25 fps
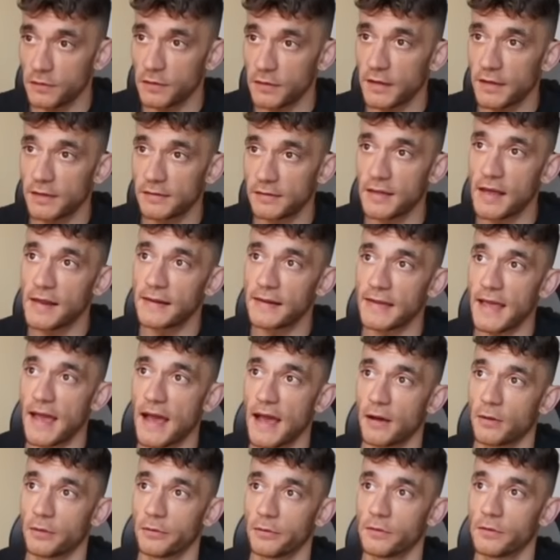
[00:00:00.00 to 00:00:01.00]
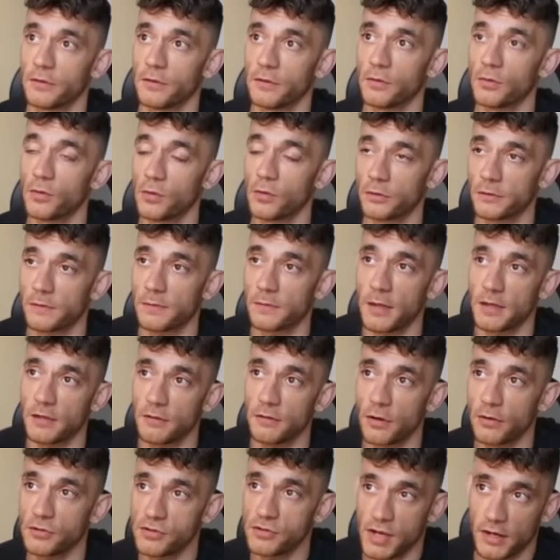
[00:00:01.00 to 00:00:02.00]
you exactly how to automate
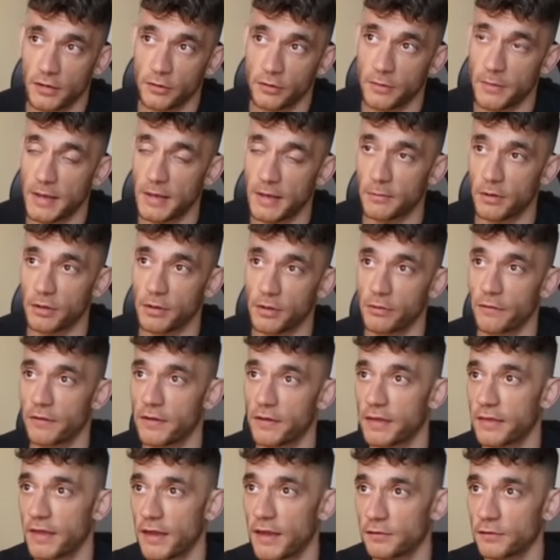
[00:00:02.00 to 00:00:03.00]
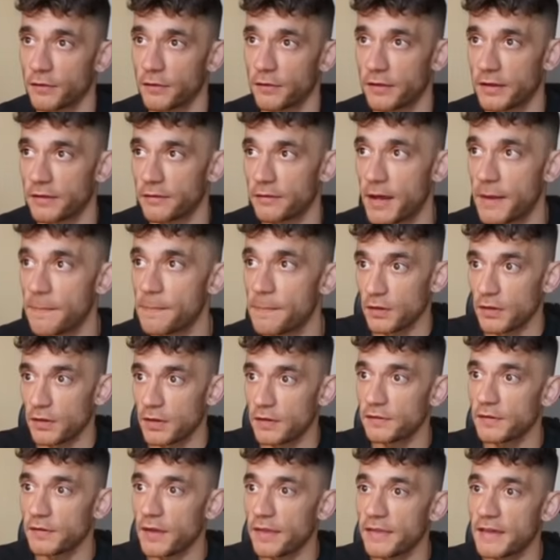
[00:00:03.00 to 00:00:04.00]
your own channel and make money with it and that sort of thing, right?
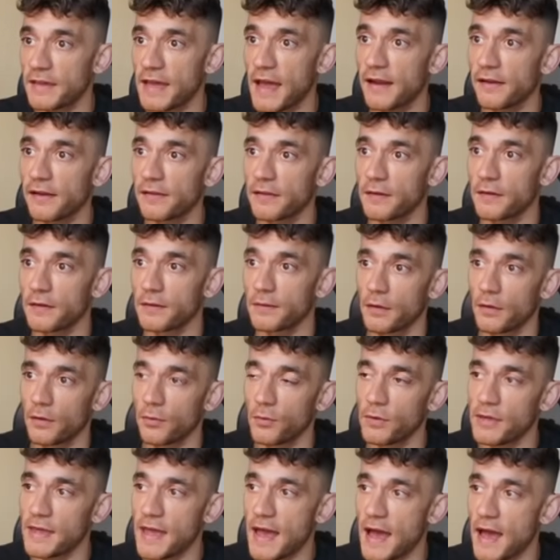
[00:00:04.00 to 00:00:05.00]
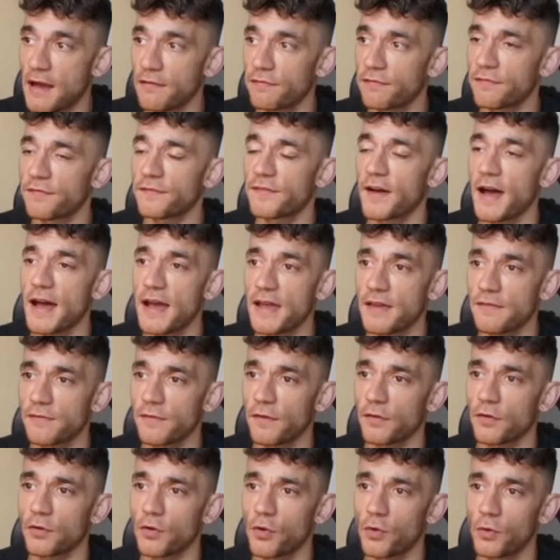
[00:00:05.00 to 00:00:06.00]
Inside the calendar, we have
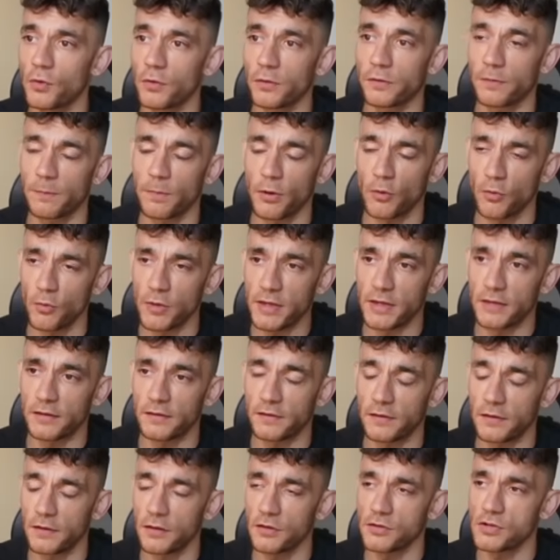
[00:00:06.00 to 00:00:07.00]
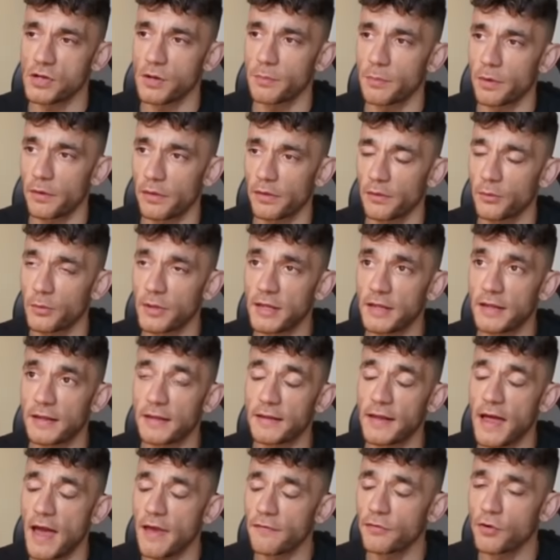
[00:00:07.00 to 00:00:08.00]
five calls per week. So you can jump on the
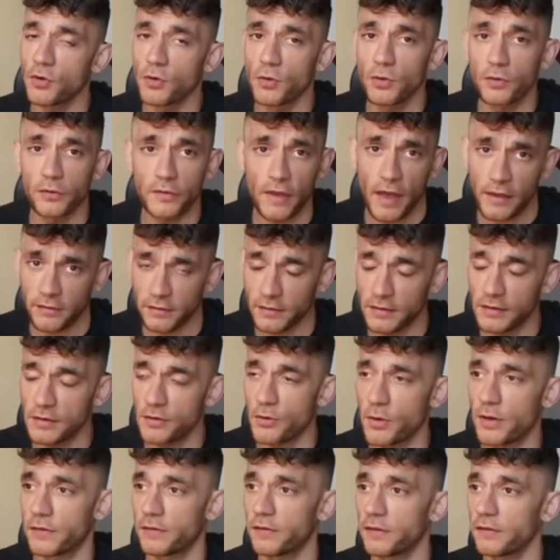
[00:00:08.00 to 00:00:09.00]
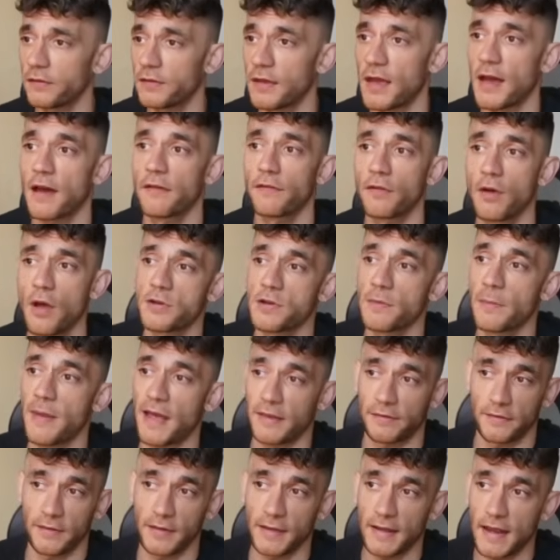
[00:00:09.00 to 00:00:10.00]
weekly live calls, ask any questions you have, your
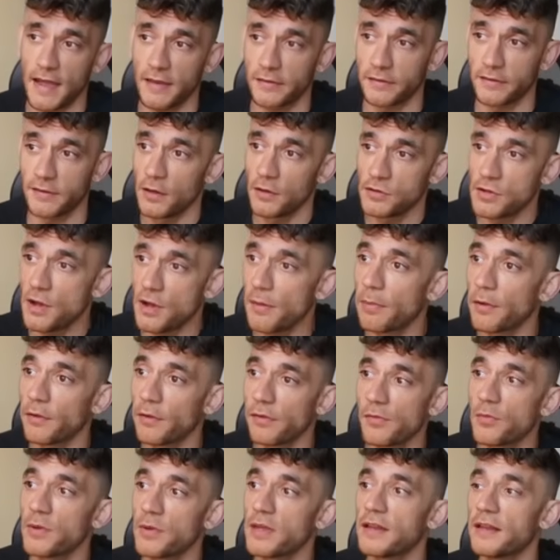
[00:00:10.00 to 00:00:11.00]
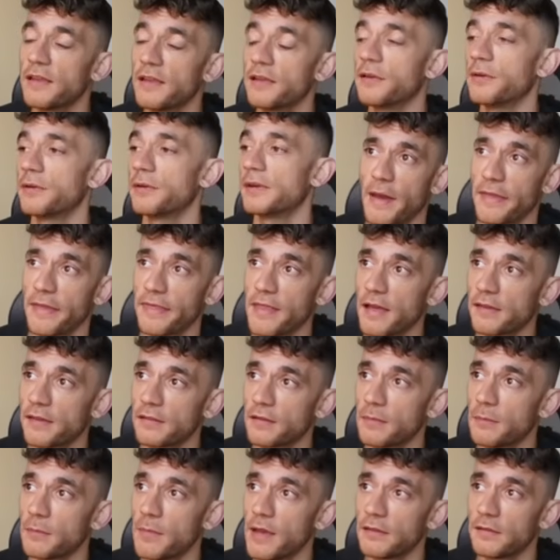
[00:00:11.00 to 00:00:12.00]
masterclasses, jump on the weekly Q and A. And that is
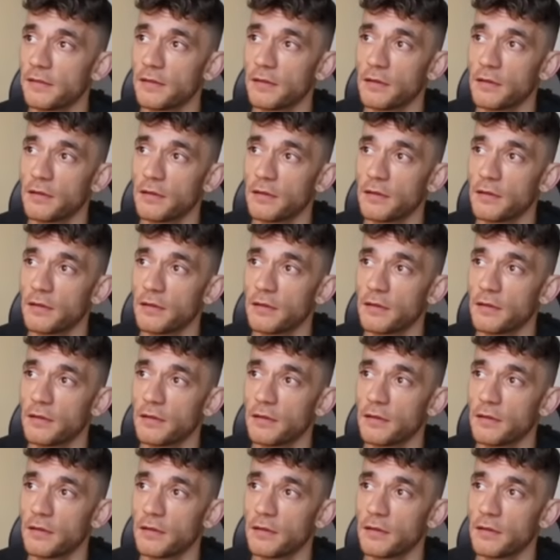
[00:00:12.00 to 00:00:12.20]
an amazing